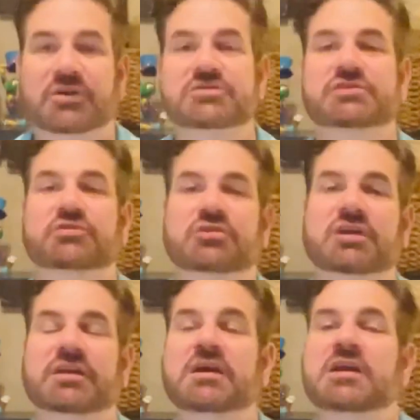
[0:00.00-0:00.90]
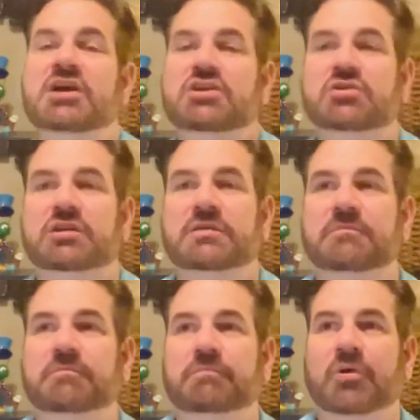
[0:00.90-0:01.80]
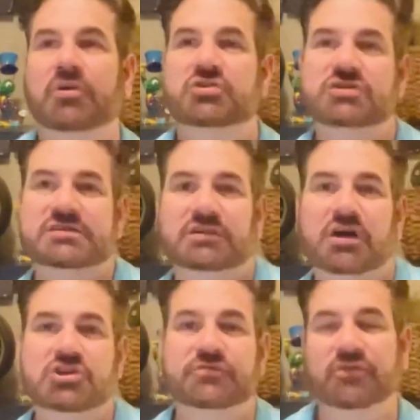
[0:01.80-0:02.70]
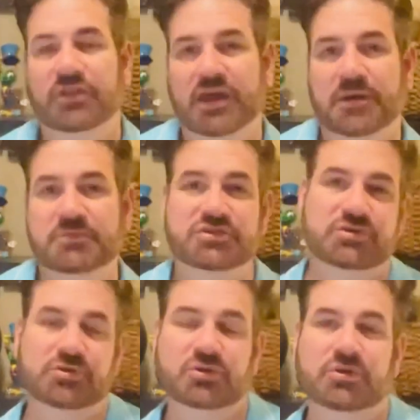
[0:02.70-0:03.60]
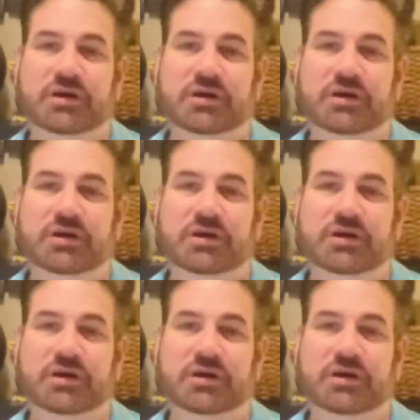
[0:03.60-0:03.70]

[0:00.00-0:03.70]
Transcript: So you can purchase lunch for them too,